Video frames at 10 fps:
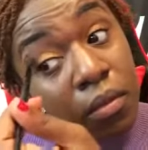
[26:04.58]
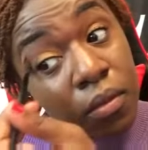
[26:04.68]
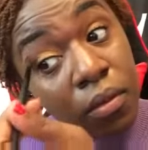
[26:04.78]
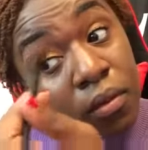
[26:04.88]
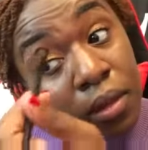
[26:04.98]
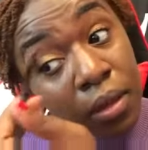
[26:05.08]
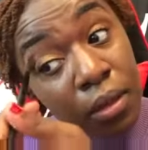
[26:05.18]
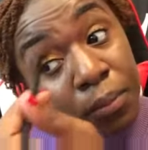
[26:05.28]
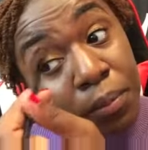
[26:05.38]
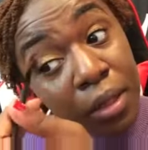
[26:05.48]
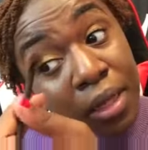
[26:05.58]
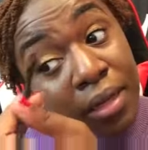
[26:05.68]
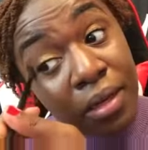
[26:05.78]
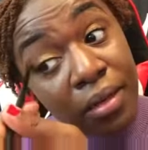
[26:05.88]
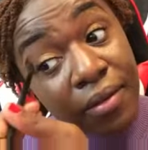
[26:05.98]
Just kind of
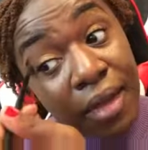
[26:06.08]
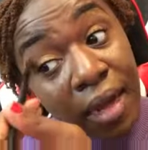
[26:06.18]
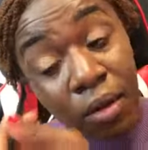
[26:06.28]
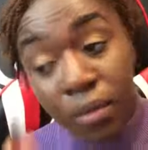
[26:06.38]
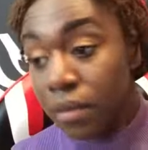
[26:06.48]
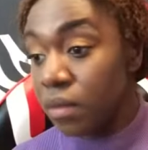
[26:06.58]
blend this out.